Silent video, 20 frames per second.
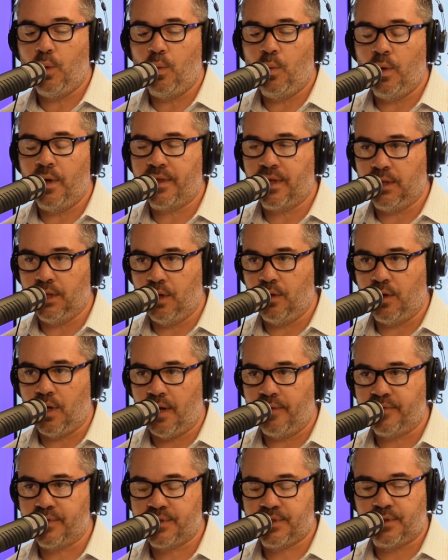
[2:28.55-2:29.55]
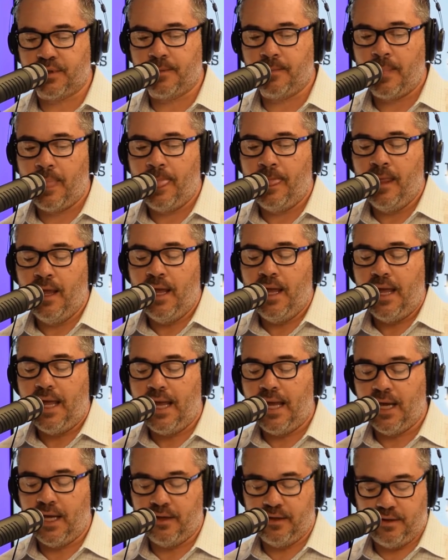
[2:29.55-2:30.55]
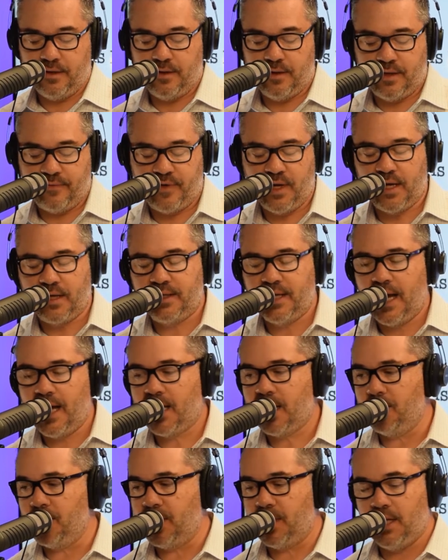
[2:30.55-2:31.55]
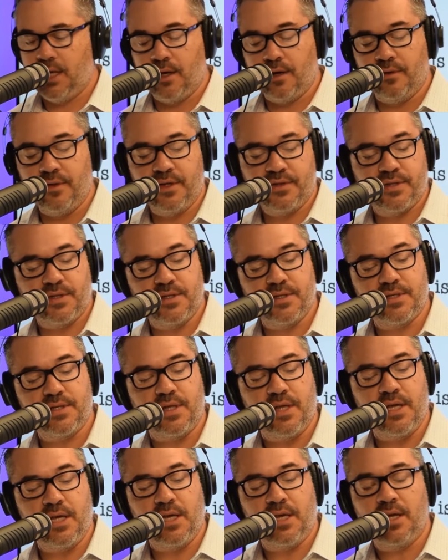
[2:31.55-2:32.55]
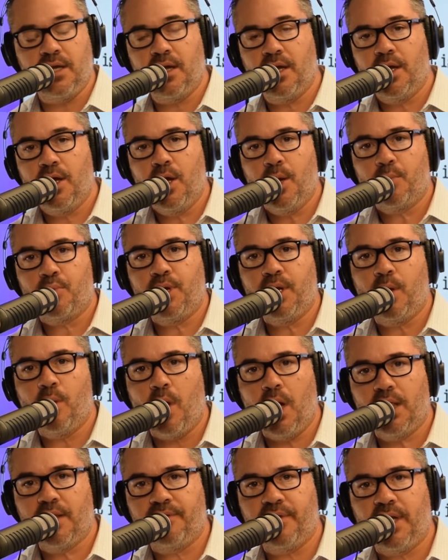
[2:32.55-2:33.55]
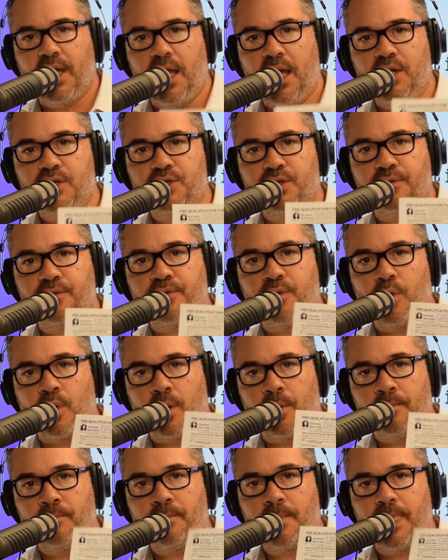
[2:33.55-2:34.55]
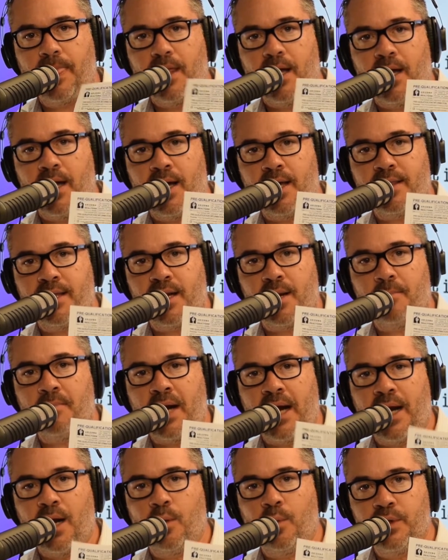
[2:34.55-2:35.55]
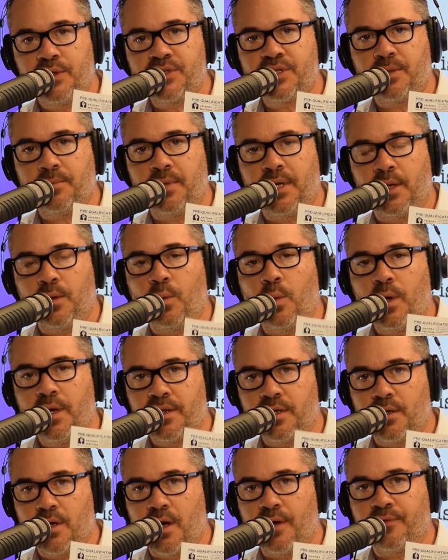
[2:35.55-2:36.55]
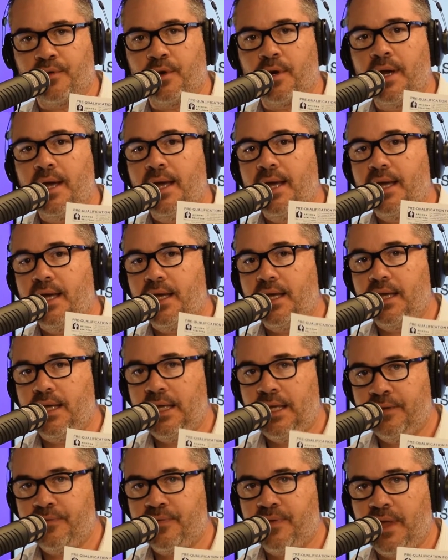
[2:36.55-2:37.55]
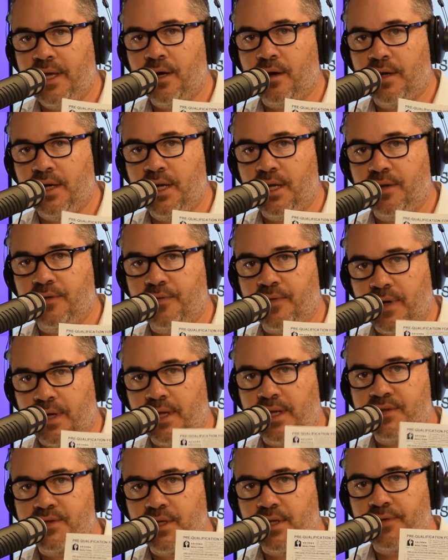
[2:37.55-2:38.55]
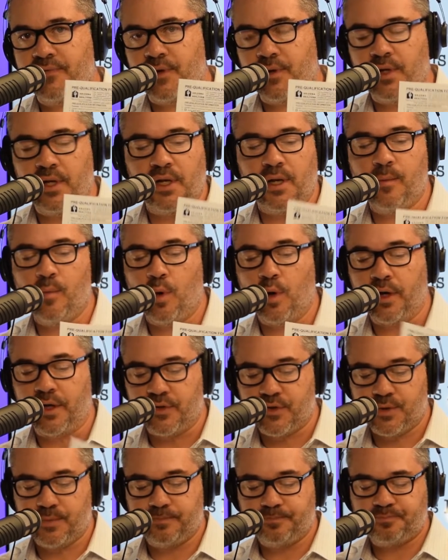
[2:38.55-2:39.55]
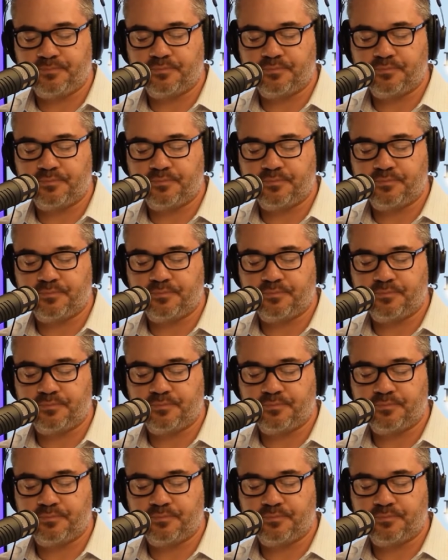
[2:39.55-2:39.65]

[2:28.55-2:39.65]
with a loan officer. And I've got a document here. This is the pre-qualification form that a buyer would submit with an offer if they are getting financing, if they're getting a mortgage.